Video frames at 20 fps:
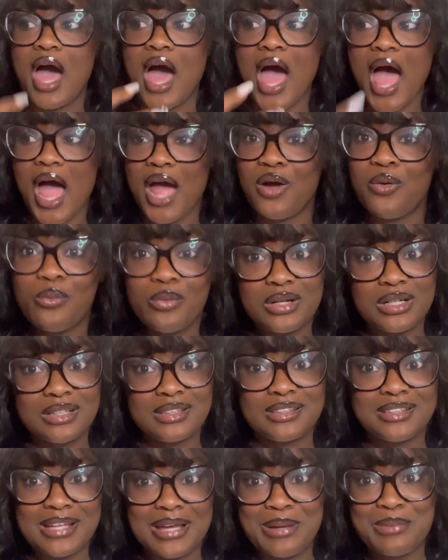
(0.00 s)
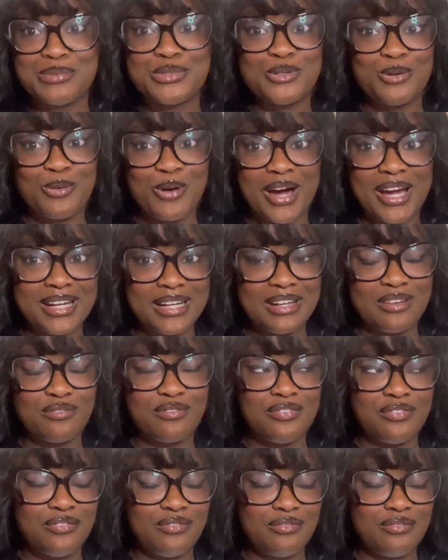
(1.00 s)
I wanted them to kind of